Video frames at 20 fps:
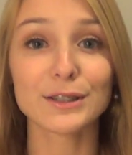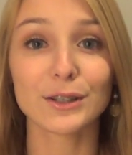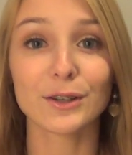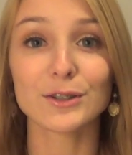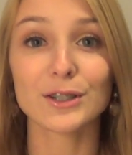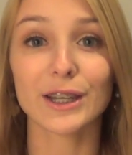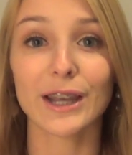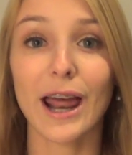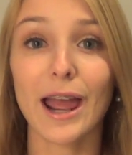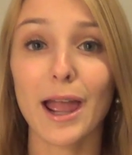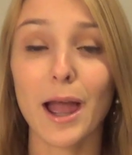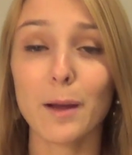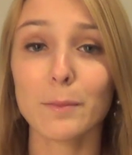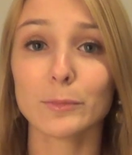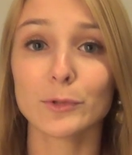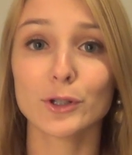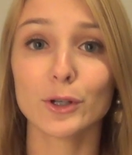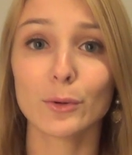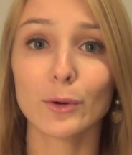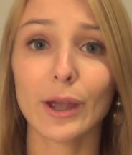so today
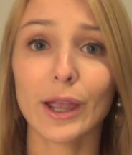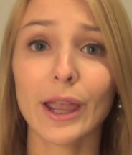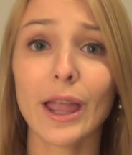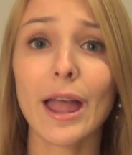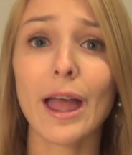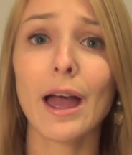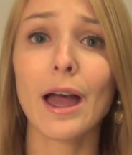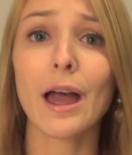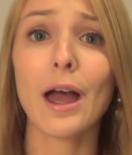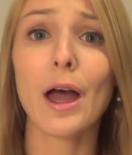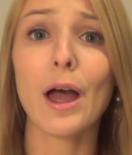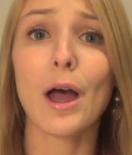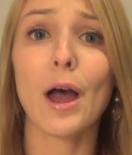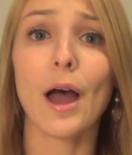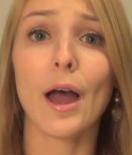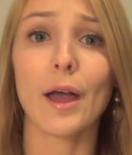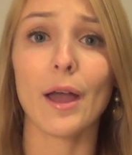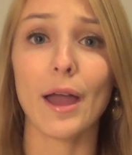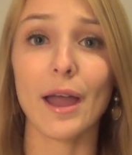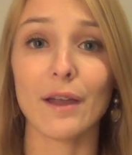I'm doing
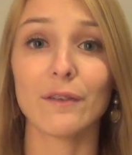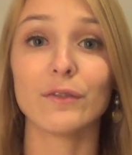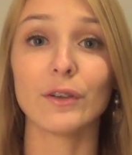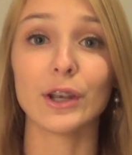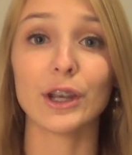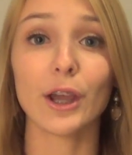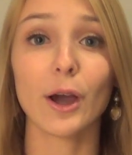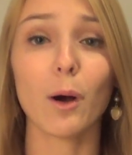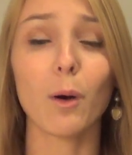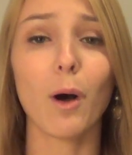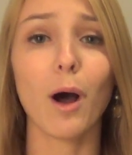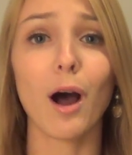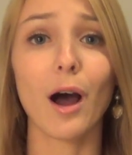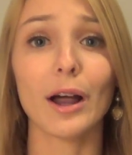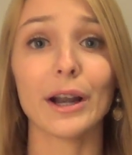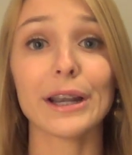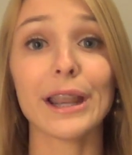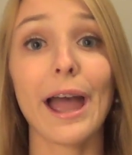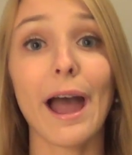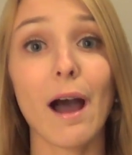a video
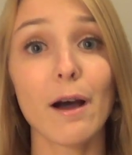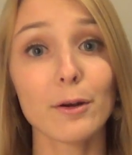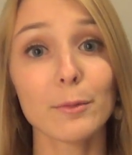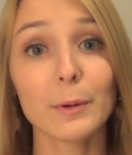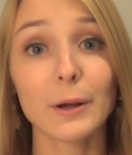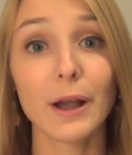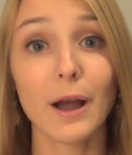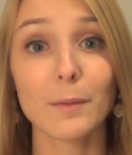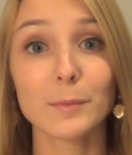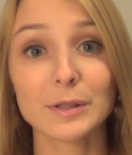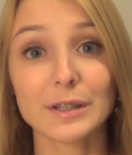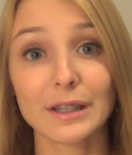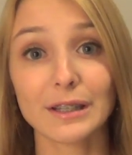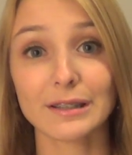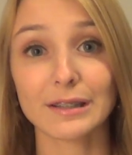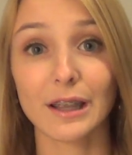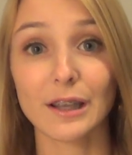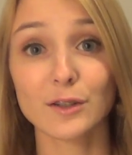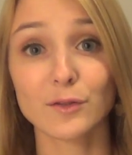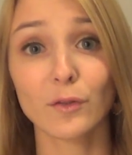on how to become
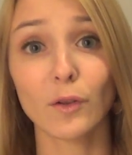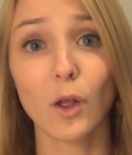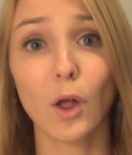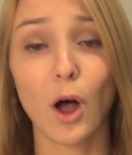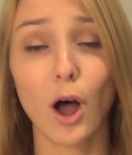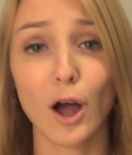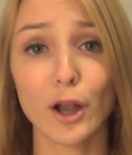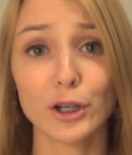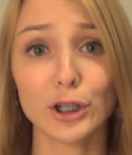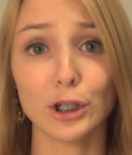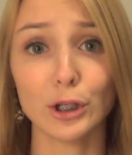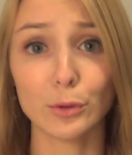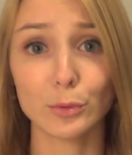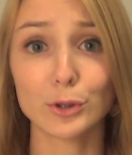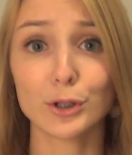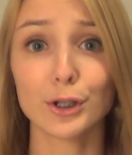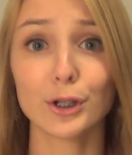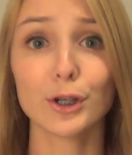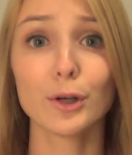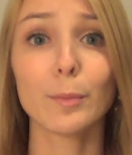successful on
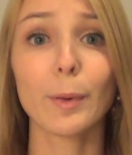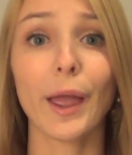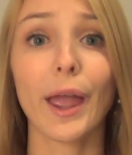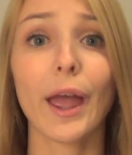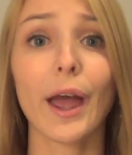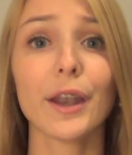YouTube,